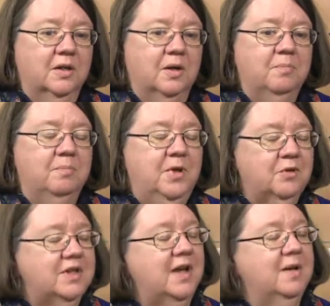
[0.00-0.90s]

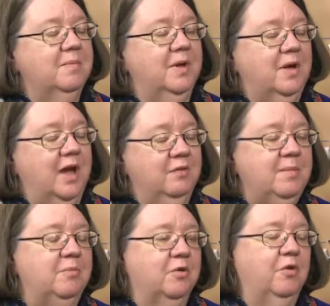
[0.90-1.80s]
Mealtime, I
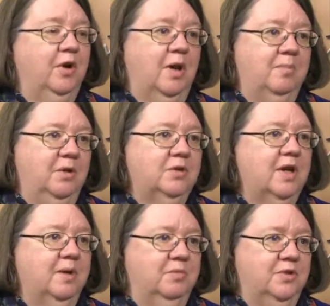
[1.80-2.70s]
remember growing up,
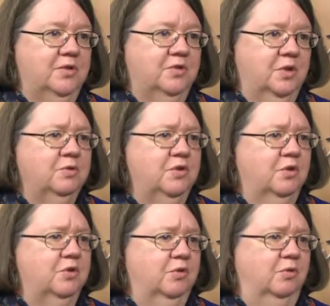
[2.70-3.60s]
mealtime was so
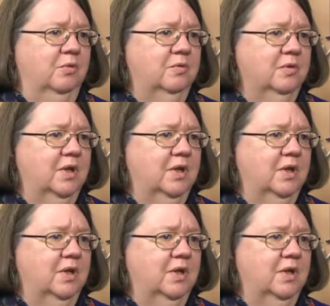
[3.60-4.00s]
social.